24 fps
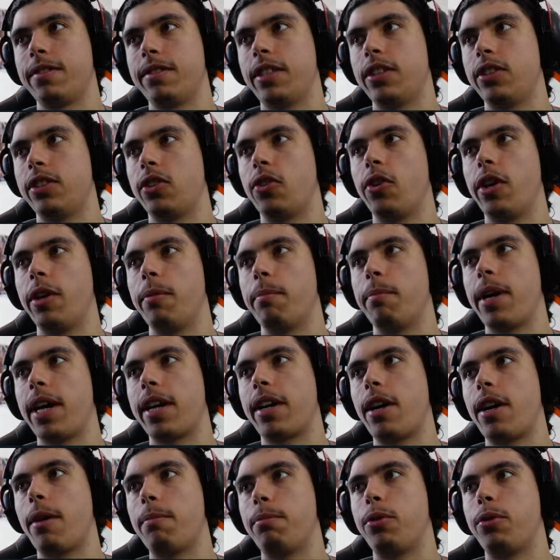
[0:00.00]
This is going
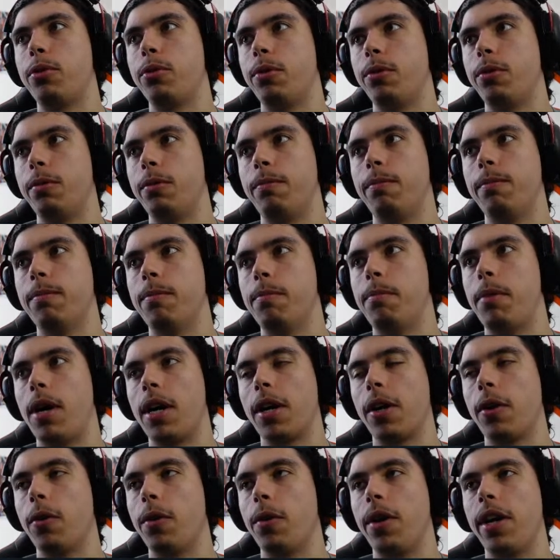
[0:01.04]
back up to
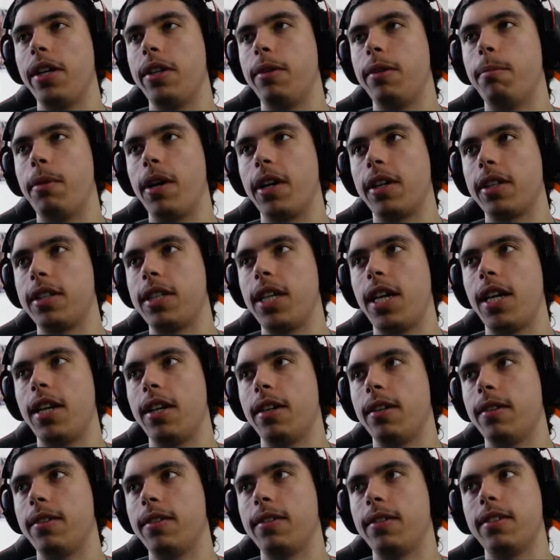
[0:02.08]
$1.08,
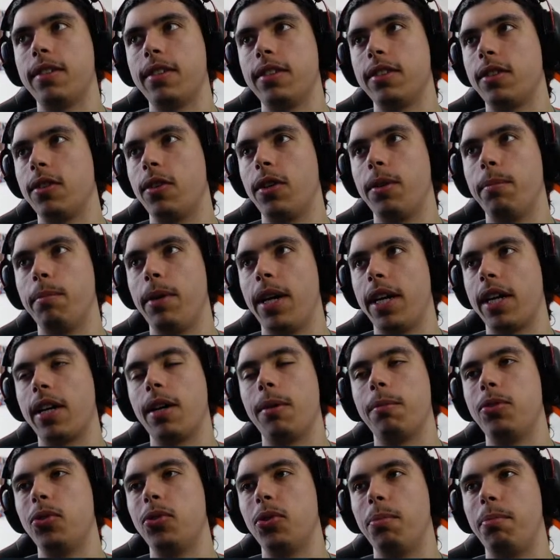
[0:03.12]
$1.10. This is going back
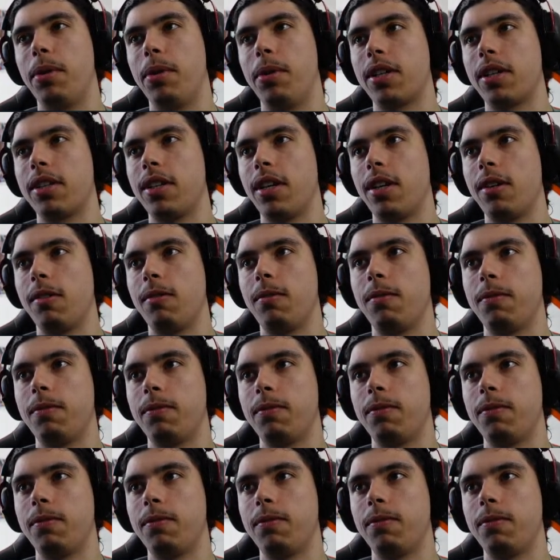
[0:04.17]
up to a $1.10.